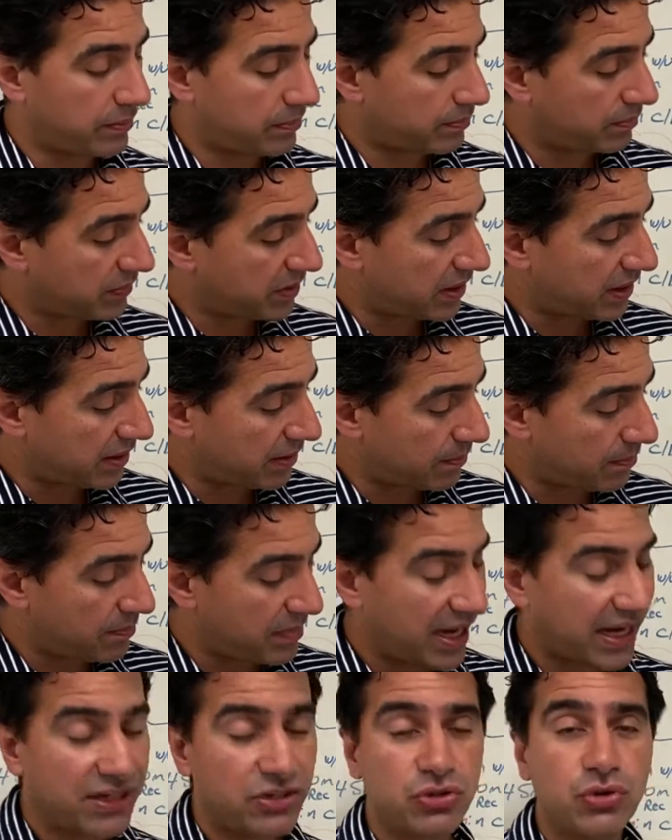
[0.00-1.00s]
the
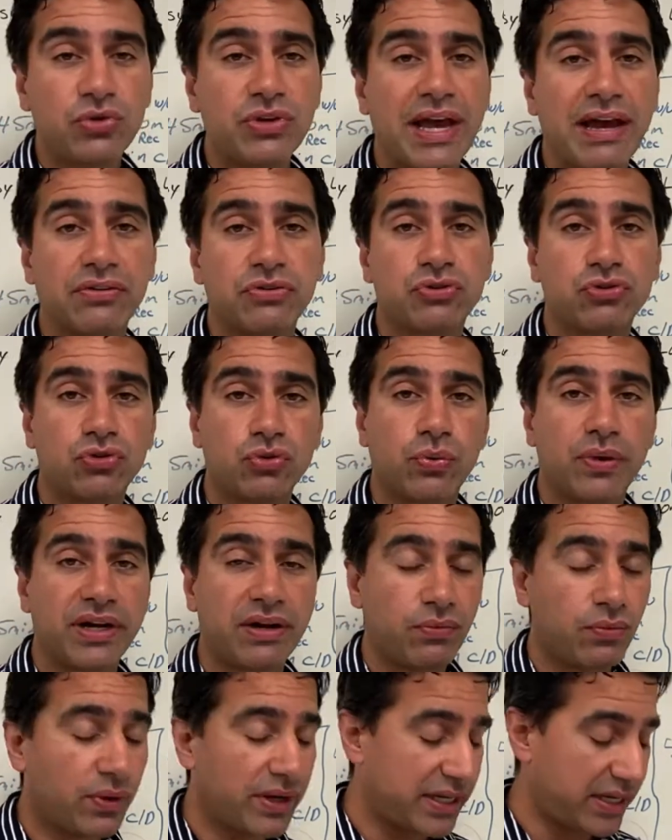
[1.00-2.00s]
May
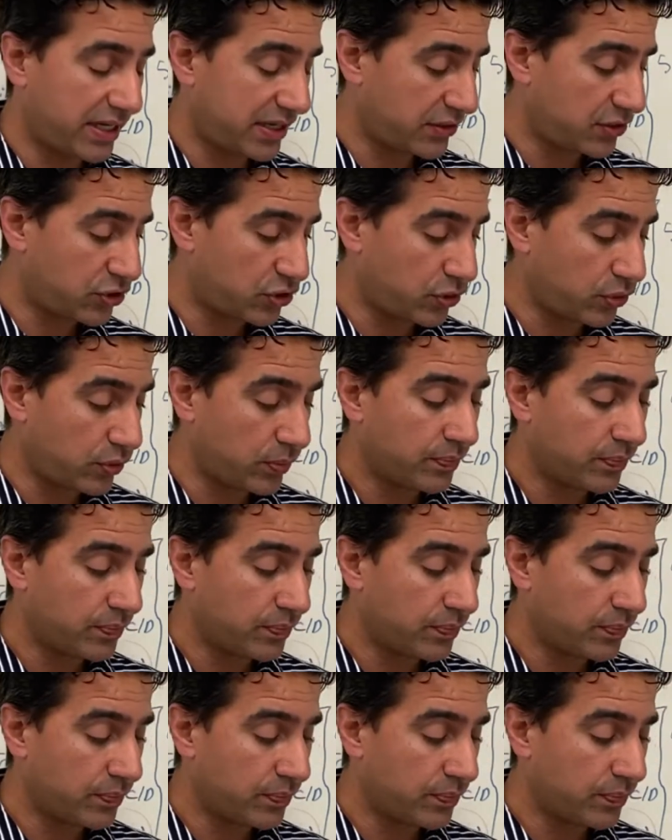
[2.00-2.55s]
2021 issue,